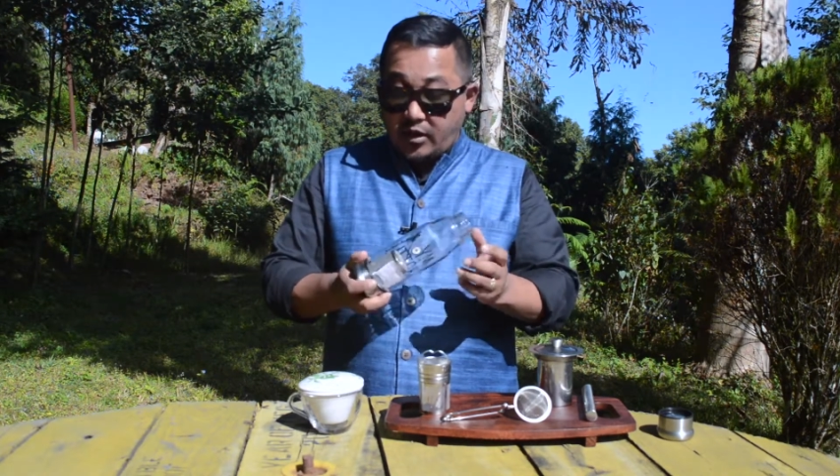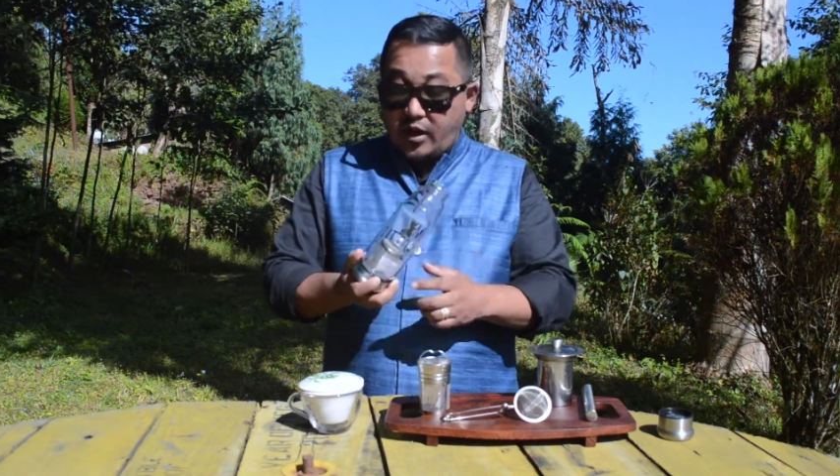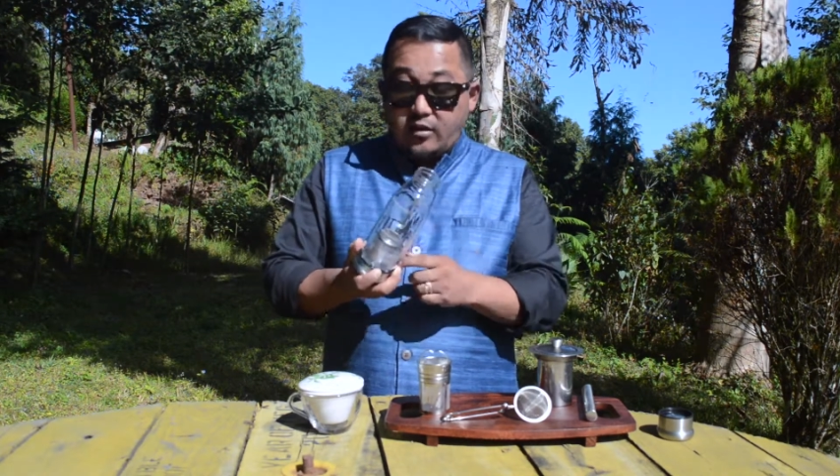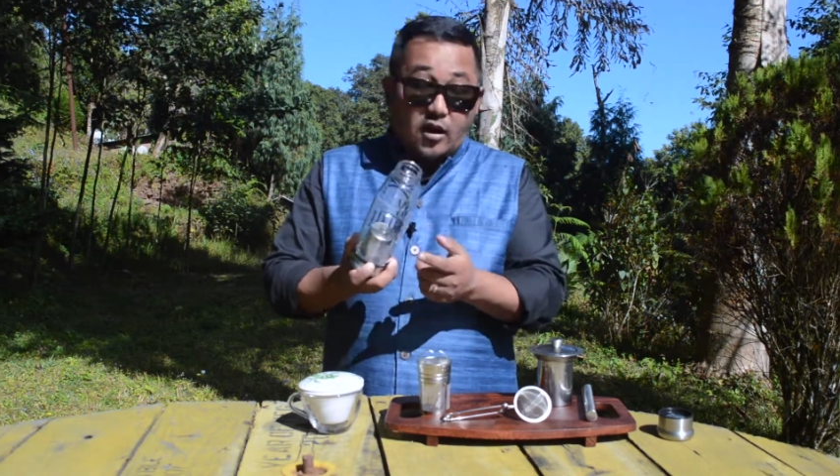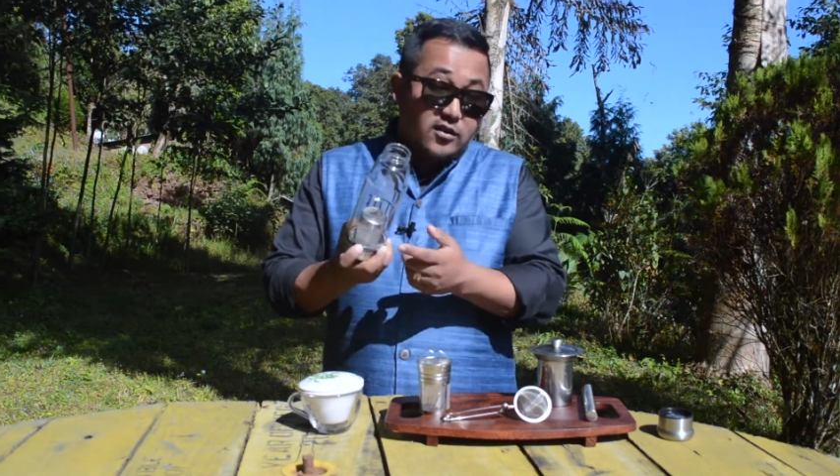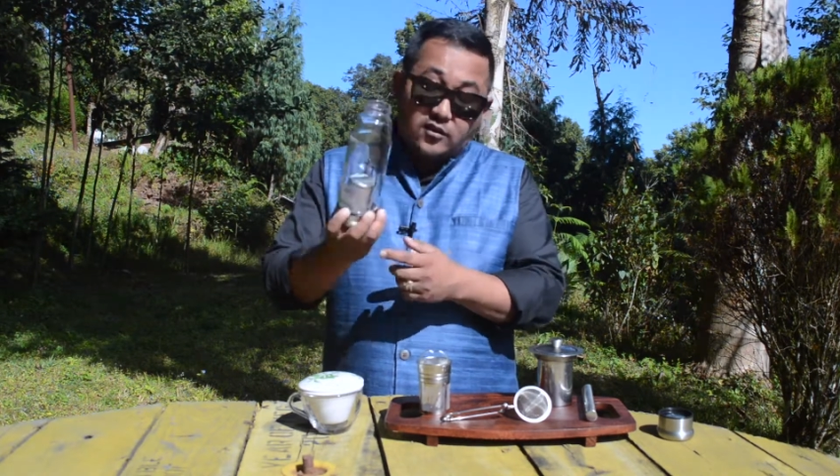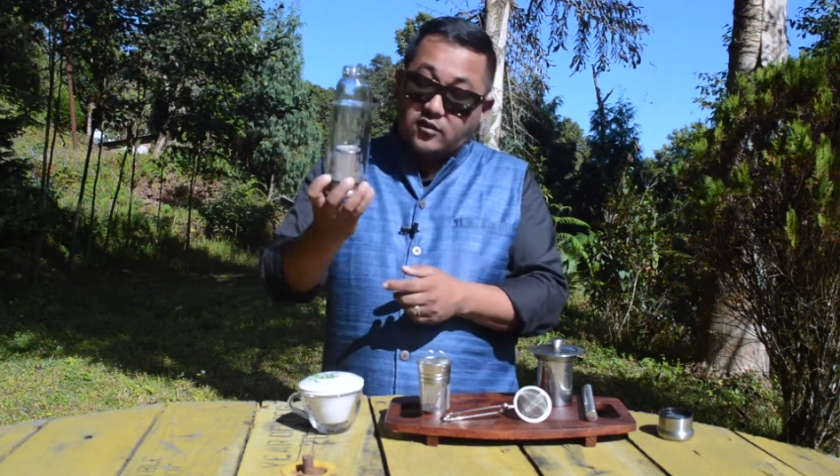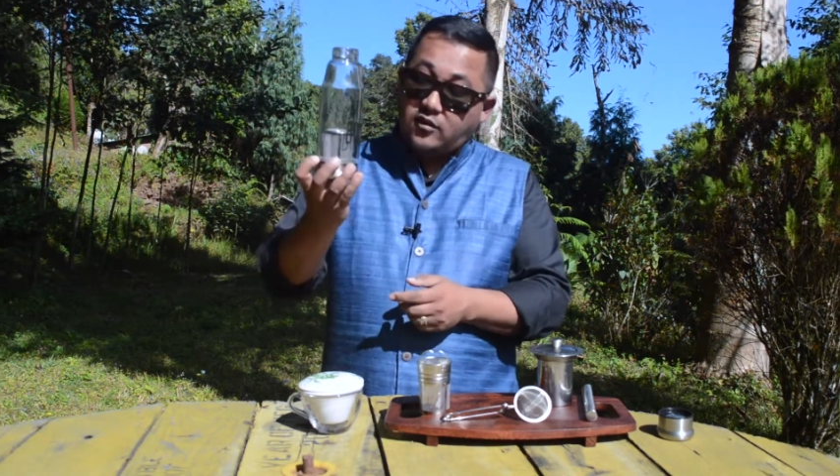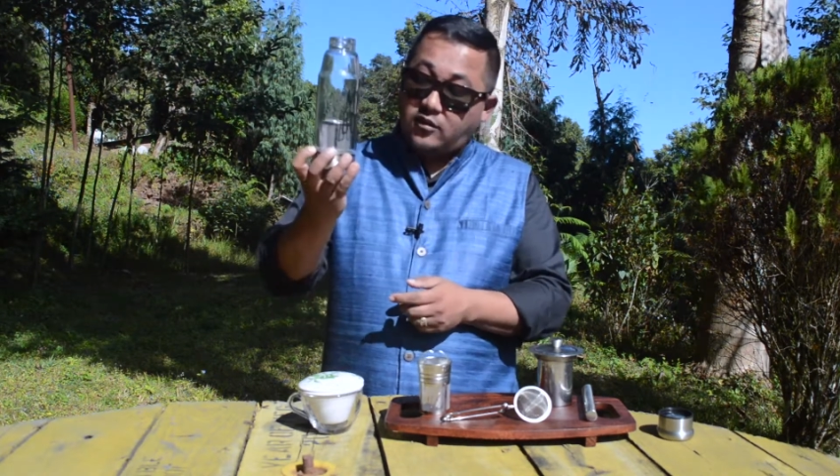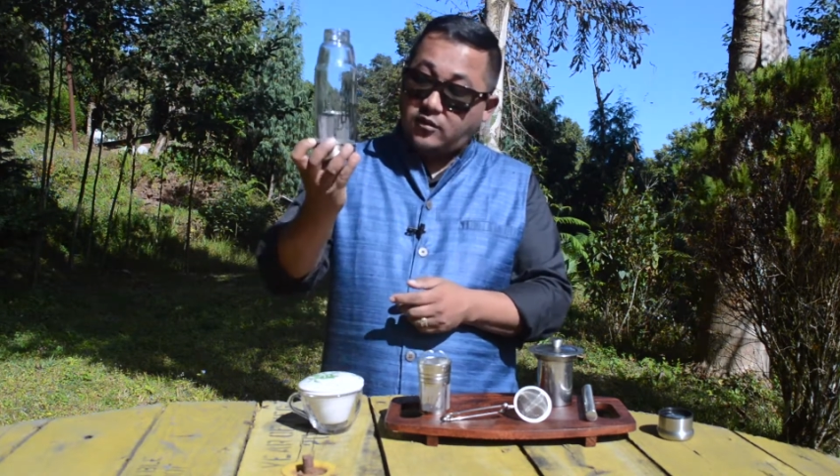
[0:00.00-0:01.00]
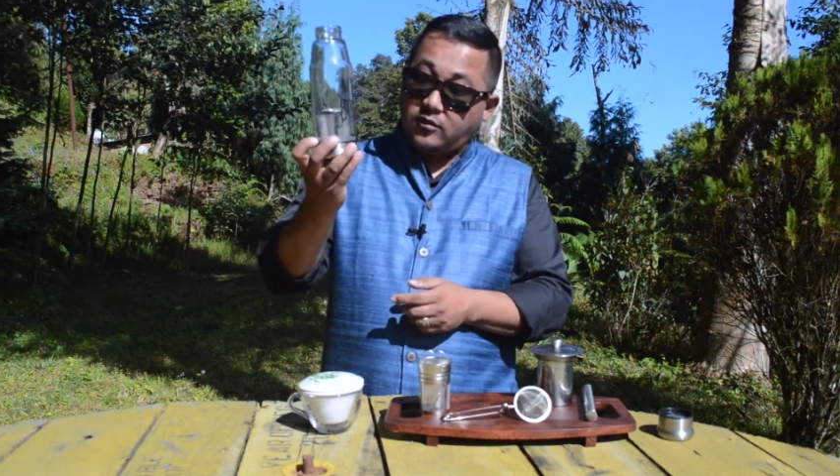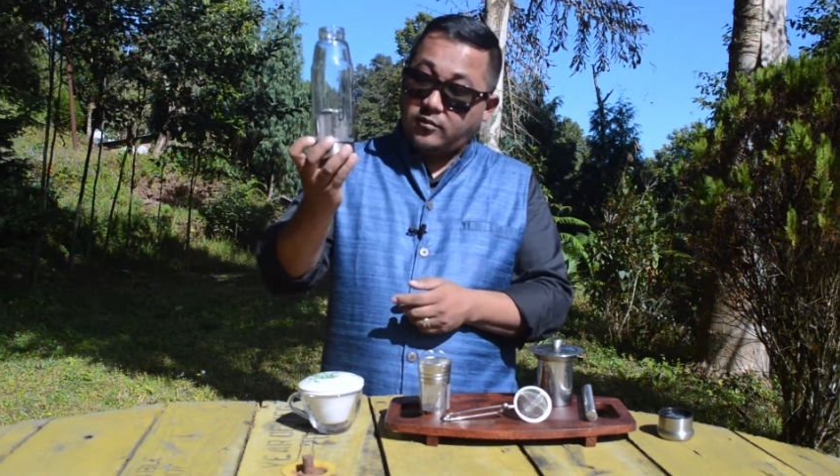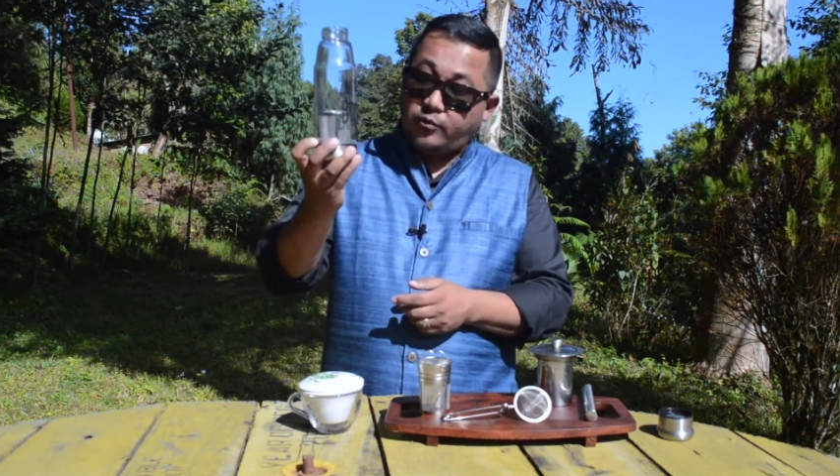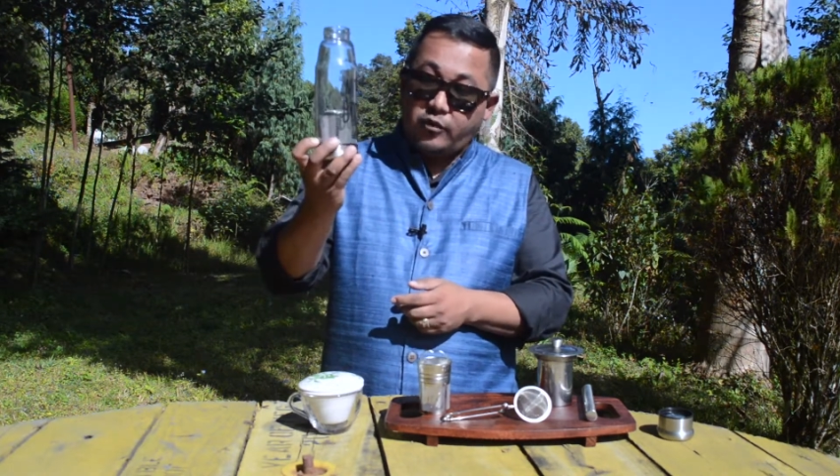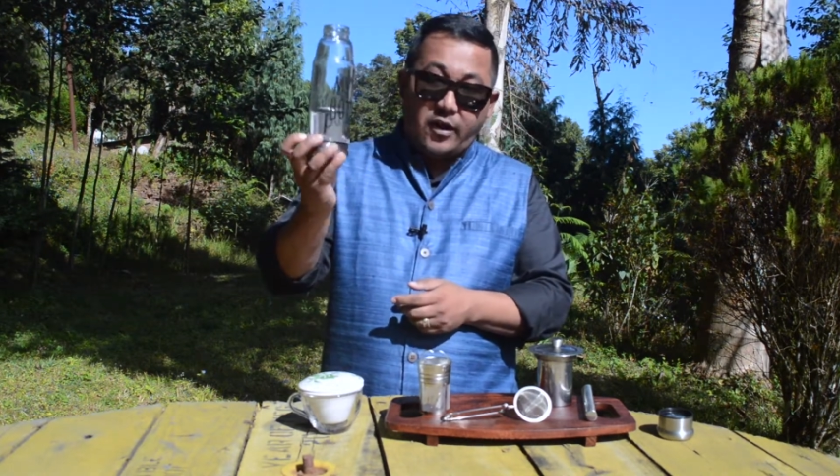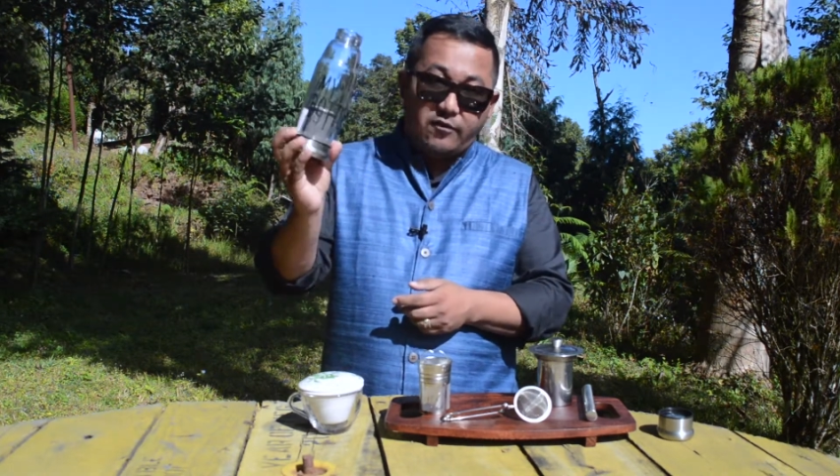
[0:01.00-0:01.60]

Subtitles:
it does provide